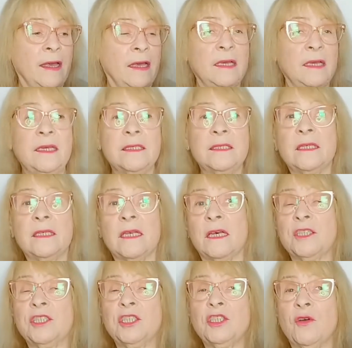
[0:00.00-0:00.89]
is
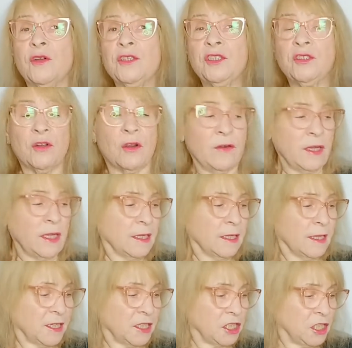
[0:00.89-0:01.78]
a short story
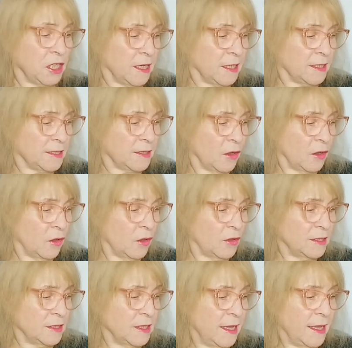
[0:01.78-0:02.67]
collection. It's
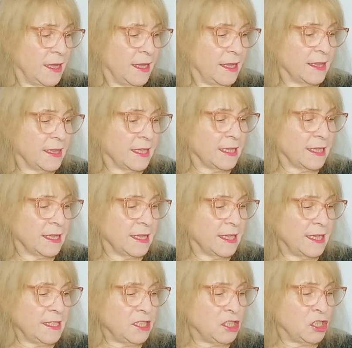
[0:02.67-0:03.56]
called The
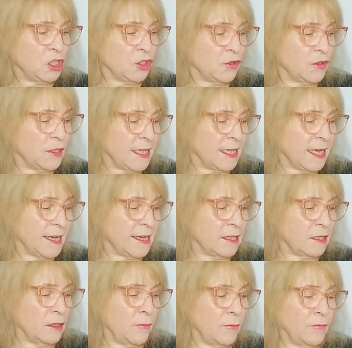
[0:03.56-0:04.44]

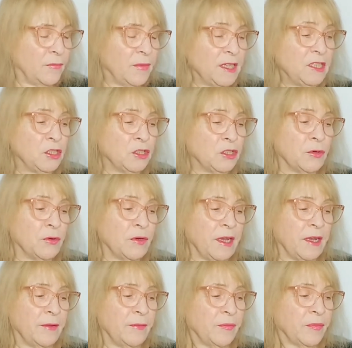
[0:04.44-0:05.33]
Listerdale
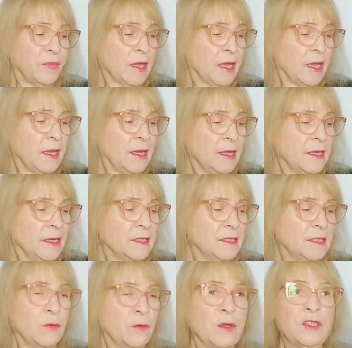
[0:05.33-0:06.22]
Mystery.
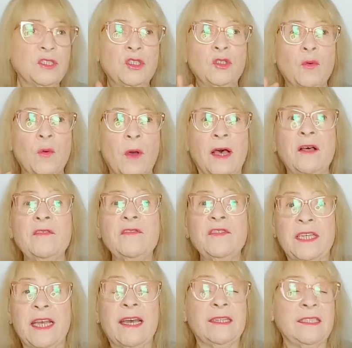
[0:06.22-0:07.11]
So it's
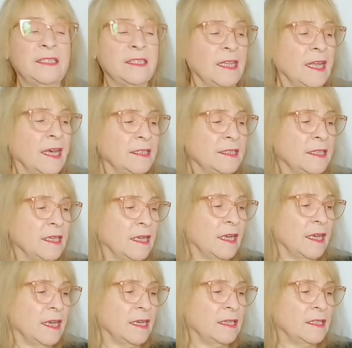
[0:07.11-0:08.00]
12 tantalizing
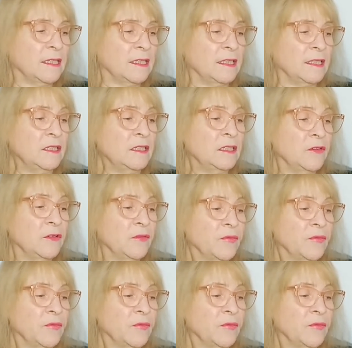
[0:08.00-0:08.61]
cases.